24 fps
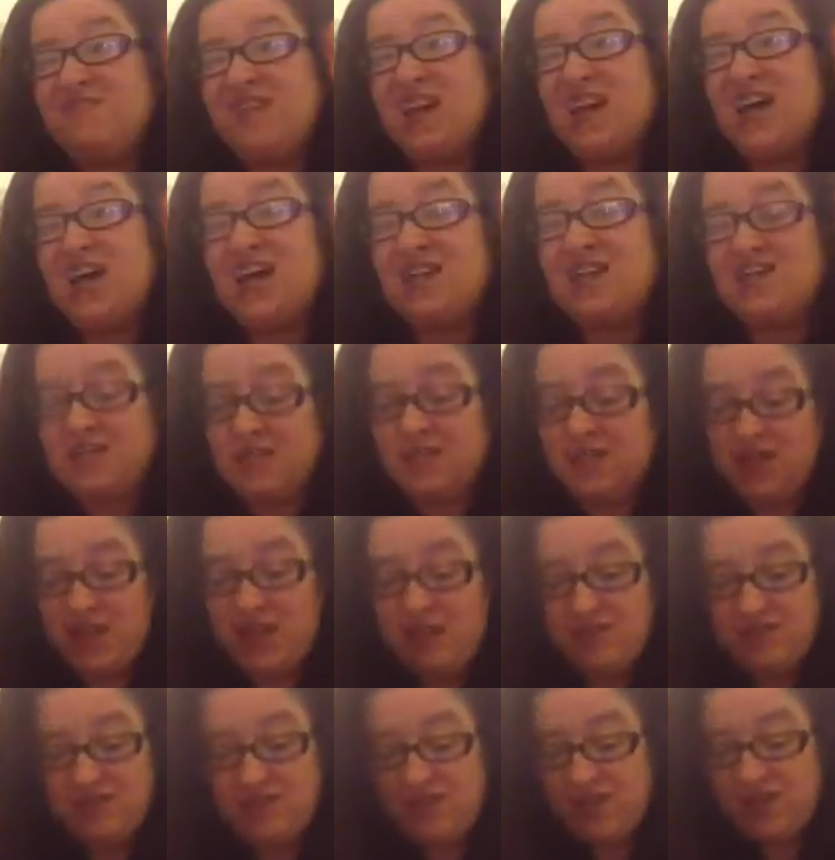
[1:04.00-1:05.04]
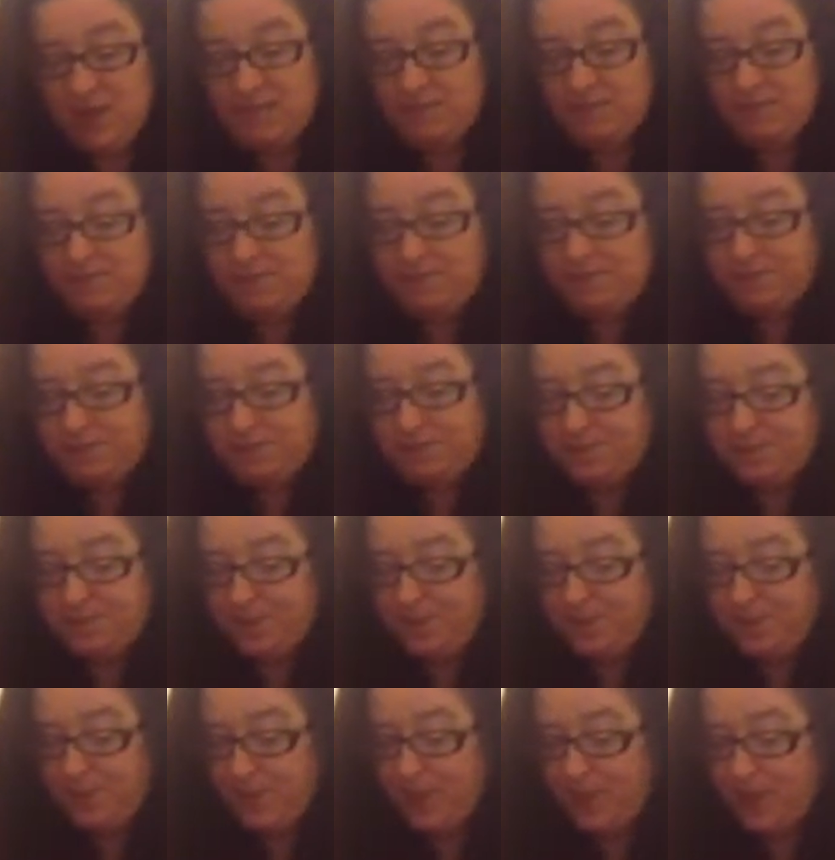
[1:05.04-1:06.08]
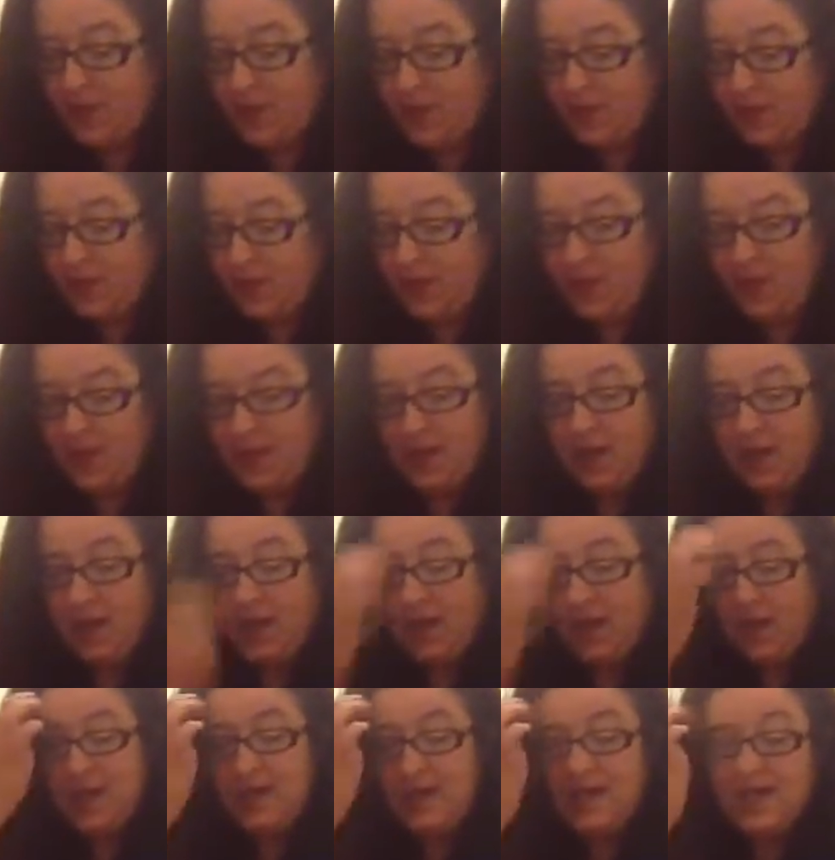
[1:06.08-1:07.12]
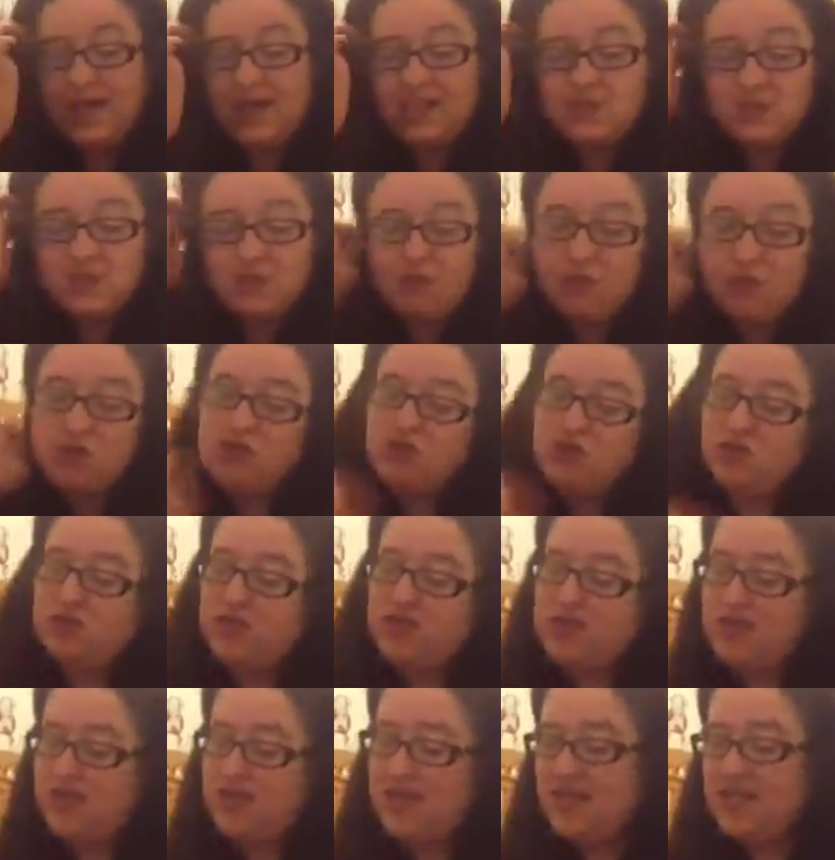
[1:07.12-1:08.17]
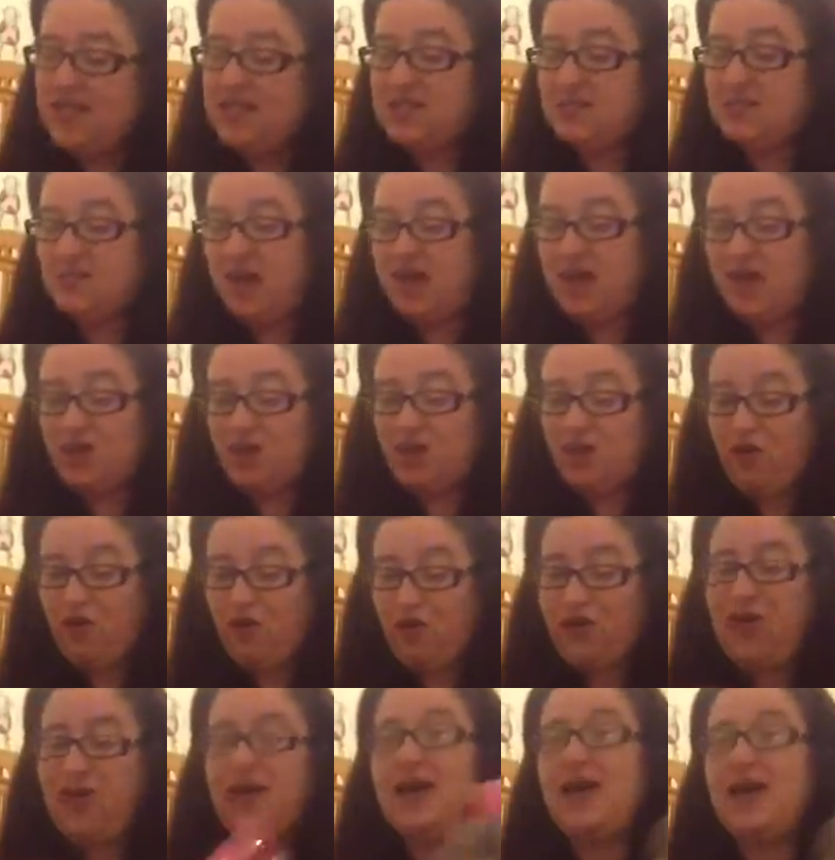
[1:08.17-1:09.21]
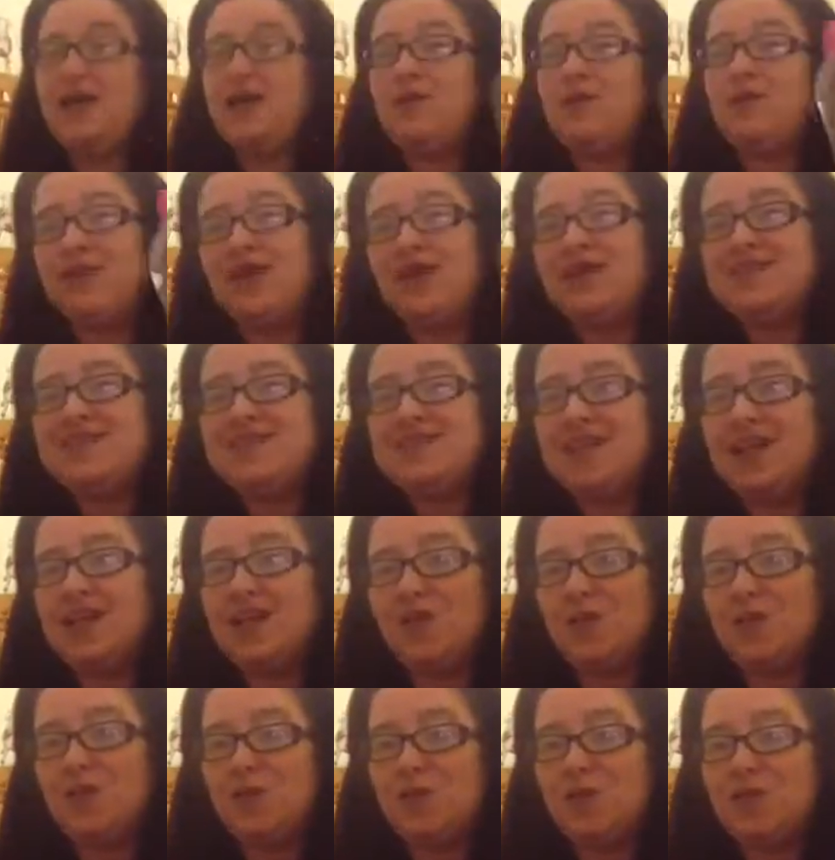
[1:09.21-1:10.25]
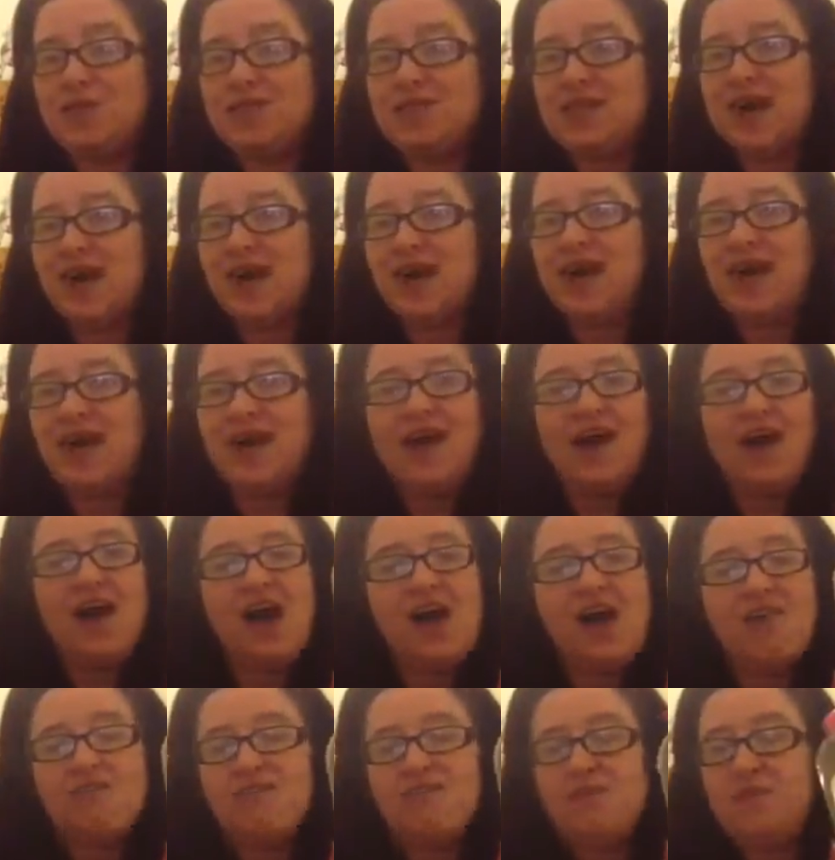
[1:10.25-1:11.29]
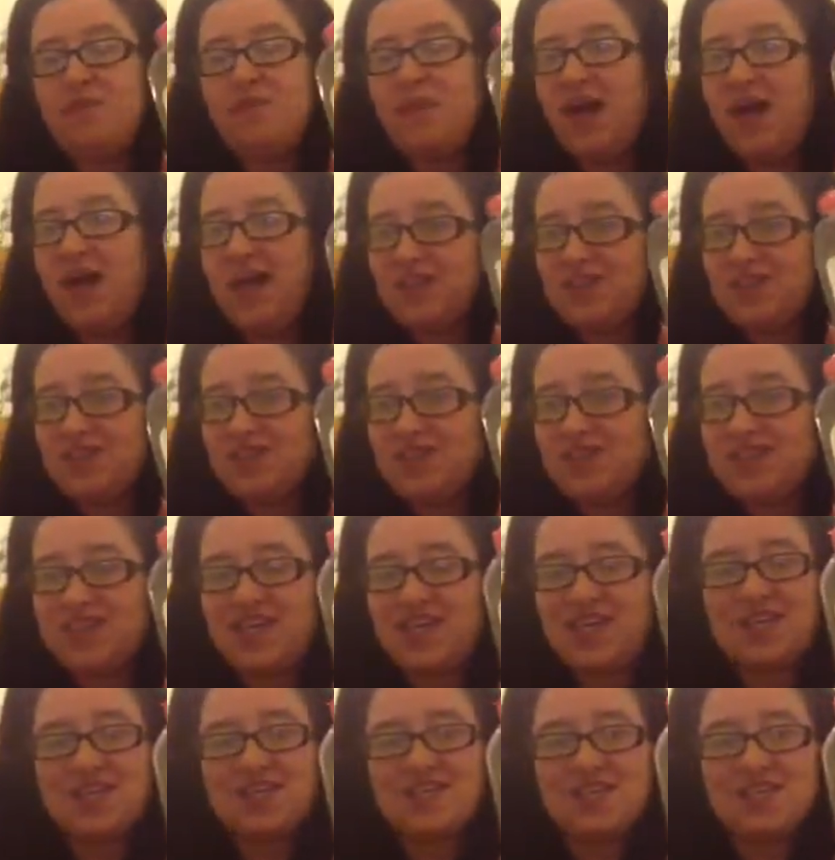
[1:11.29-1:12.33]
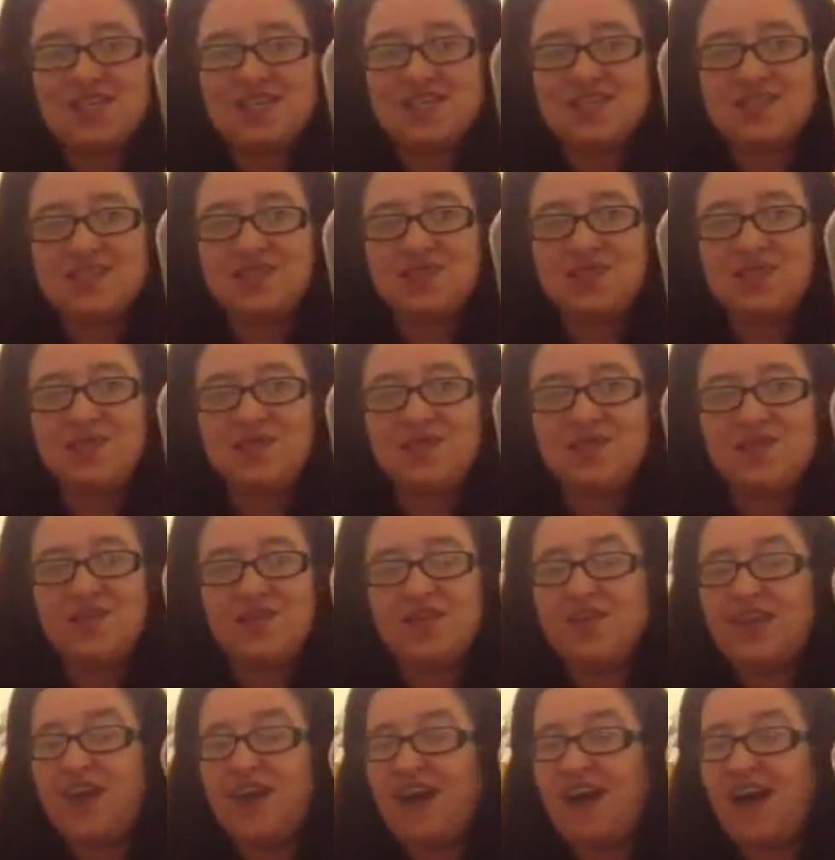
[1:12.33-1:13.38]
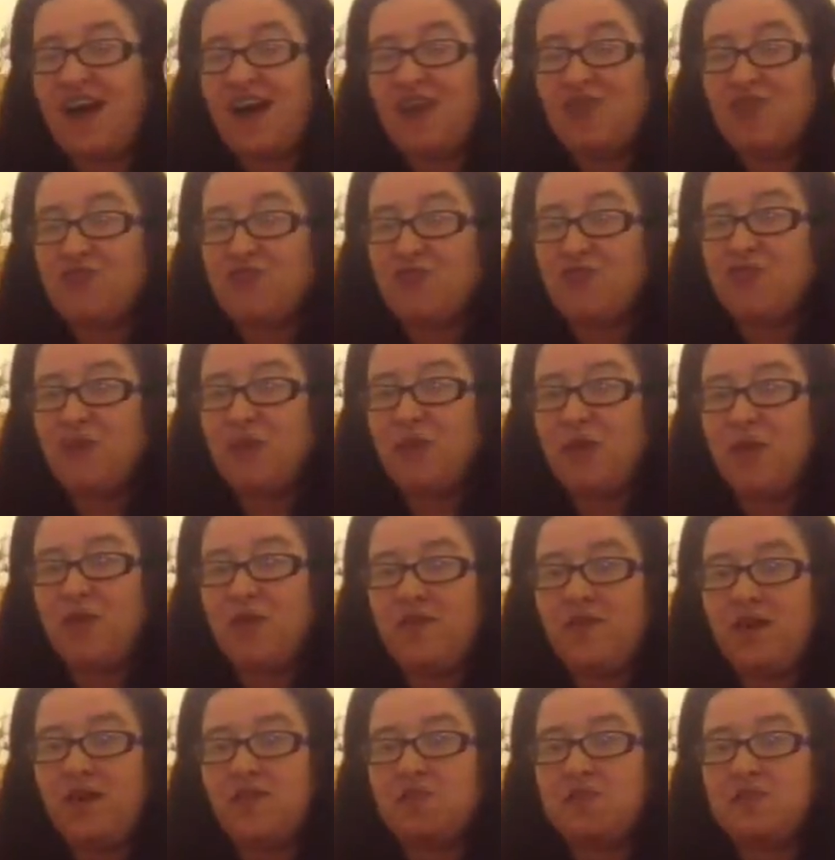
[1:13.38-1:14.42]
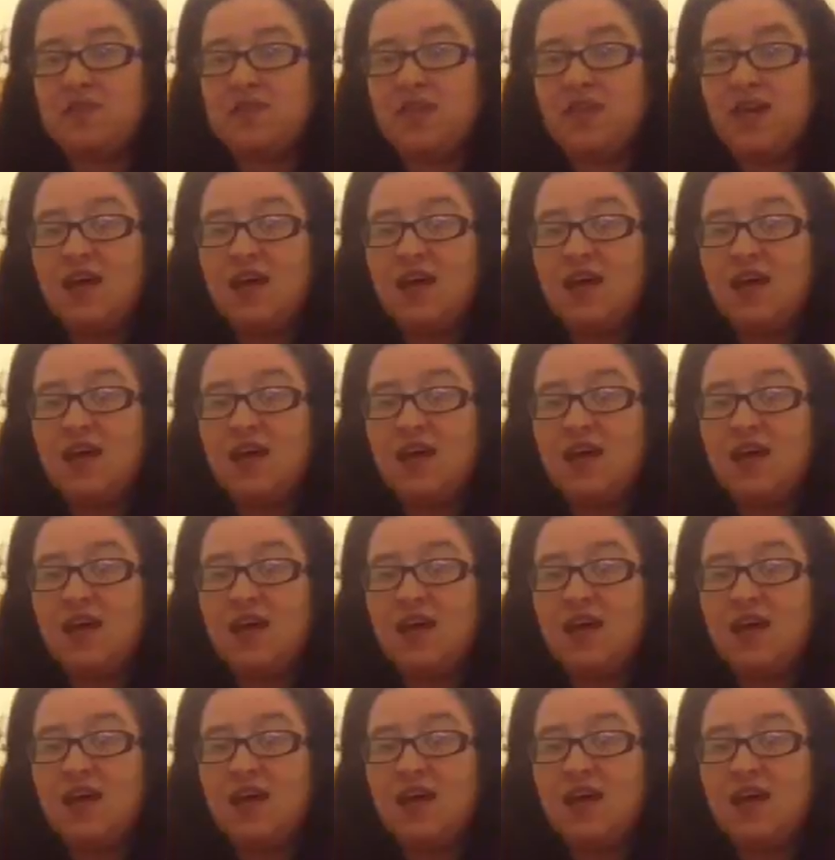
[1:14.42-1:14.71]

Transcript: I'd get rid of it. Next product is my Garnier Micellar Water. I've repurchased this. This is something that I couldn't be without.